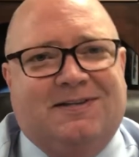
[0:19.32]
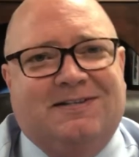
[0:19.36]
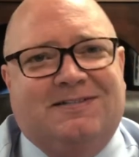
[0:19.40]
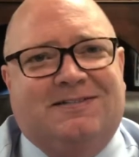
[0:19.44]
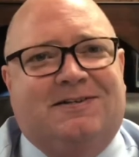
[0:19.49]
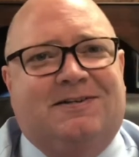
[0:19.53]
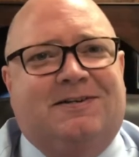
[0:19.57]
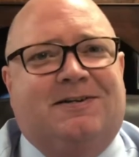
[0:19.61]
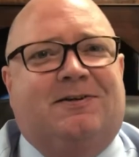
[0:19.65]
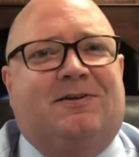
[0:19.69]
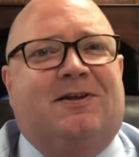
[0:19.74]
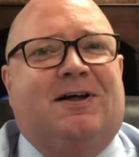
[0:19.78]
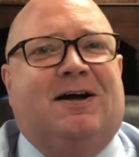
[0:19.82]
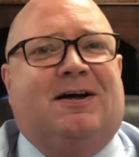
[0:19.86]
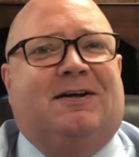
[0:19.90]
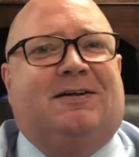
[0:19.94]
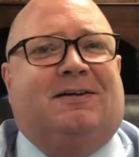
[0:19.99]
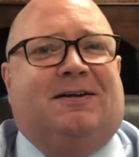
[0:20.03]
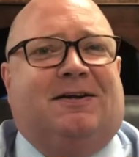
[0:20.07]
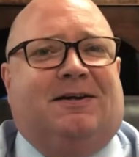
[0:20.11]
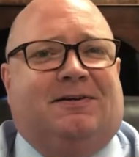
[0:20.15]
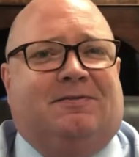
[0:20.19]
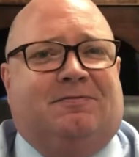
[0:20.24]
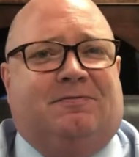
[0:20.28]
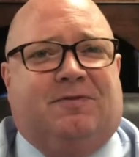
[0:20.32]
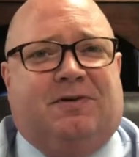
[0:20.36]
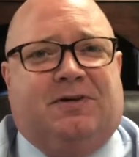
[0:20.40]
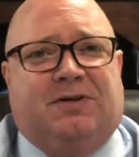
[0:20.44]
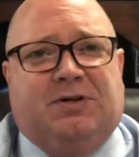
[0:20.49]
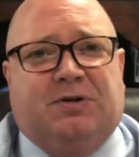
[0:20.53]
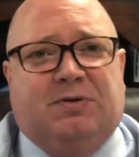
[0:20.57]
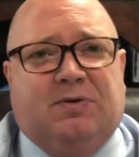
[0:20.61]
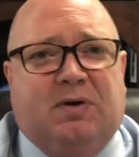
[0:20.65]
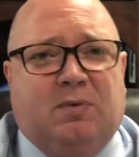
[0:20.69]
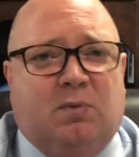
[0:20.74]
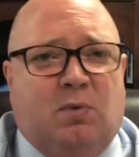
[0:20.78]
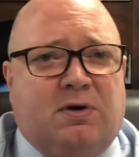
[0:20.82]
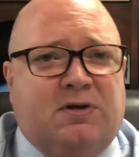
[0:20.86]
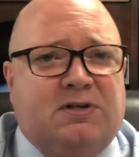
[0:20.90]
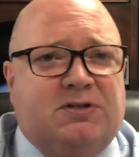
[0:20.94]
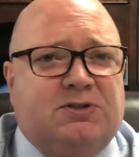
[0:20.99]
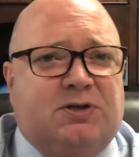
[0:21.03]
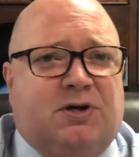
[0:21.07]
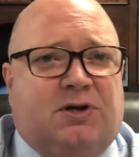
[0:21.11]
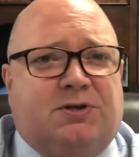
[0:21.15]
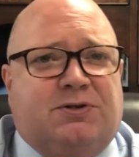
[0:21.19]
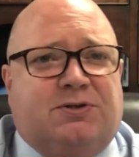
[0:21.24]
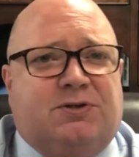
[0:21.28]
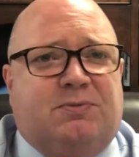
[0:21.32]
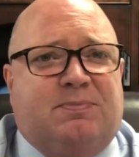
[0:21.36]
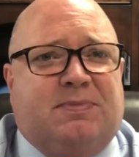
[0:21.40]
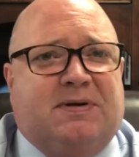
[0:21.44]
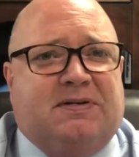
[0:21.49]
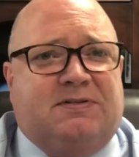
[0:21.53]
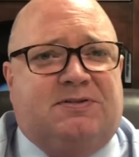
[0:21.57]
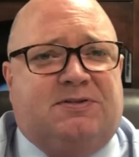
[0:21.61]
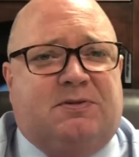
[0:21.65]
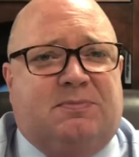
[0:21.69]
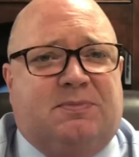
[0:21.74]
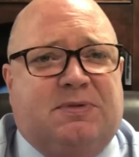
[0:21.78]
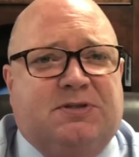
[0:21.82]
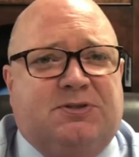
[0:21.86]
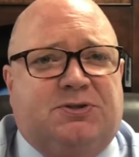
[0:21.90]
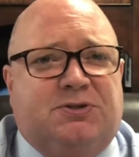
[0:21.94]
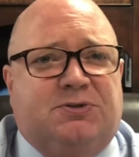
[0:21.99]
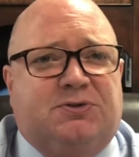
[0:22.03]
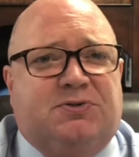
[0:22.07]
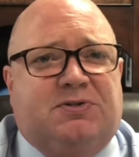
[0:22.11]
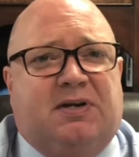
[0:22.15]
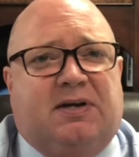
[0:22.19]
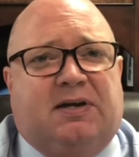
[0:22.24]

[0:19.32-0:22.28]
this legal hotline video, I want to talk to you about some issues